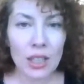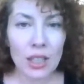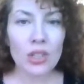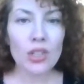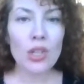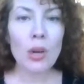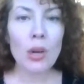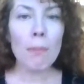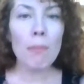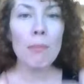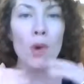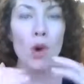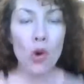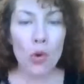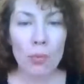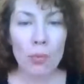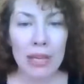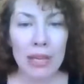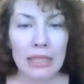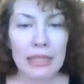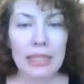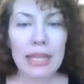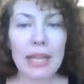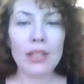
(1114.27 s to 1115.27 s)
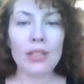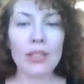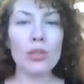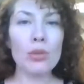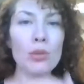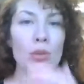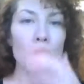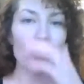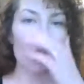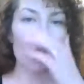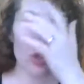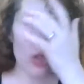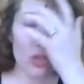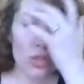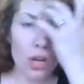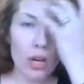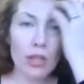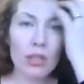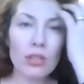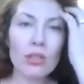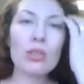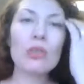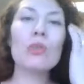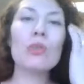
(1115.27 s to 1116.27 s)
the moment that you
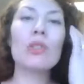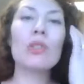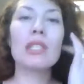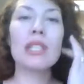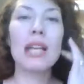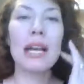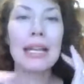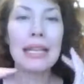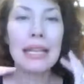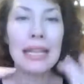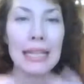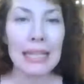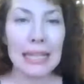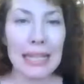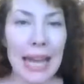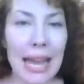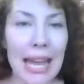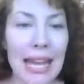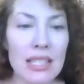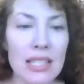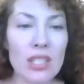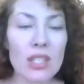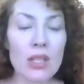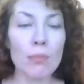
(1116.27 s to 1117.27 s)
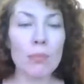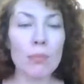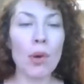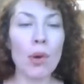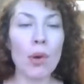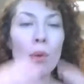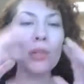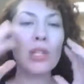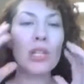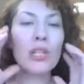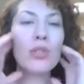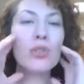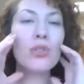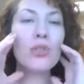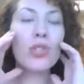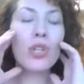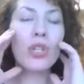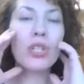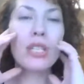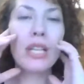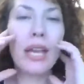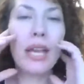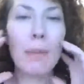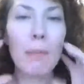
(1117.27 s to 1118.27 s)
start to second guess, the moment that you
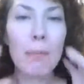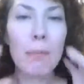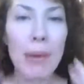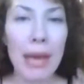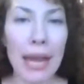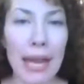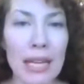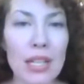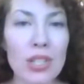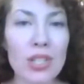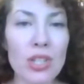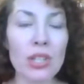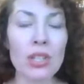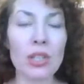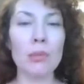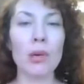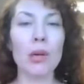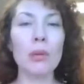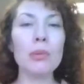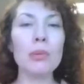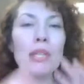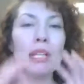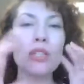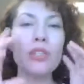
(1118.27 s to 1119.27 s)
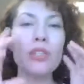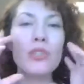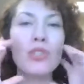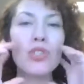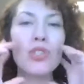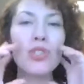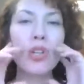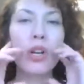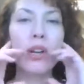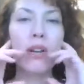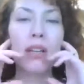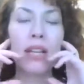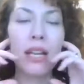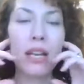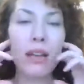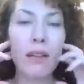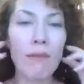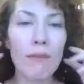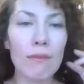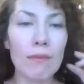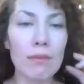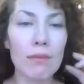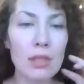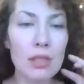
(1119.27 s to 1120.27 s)
start to get impatient, the moment that you start
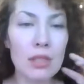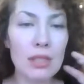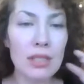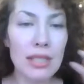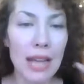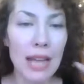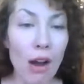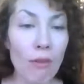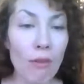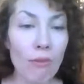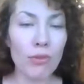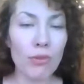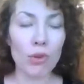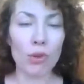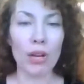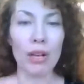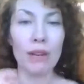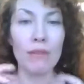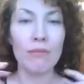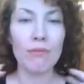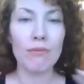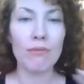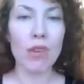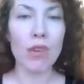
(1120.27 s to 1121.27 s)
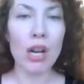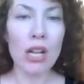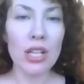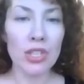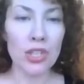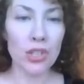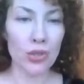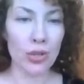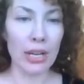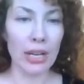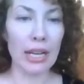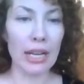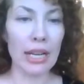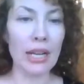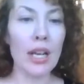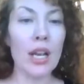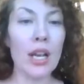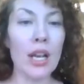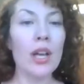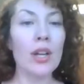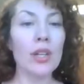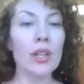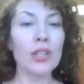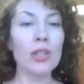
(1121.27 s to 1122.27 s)
getting doubtful and frustrated,
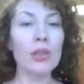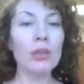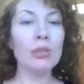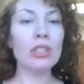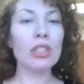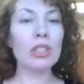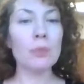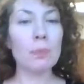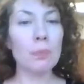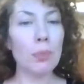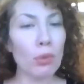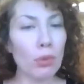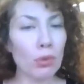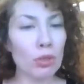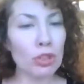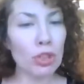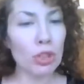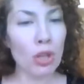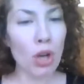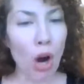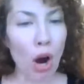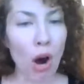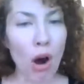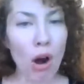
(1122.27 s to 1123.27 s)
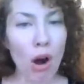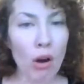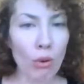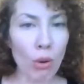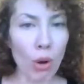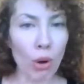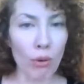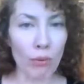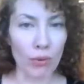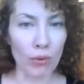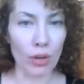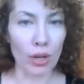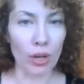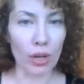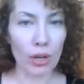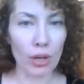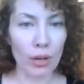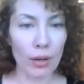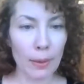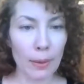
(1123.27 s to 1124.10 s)
you just pulled your car over.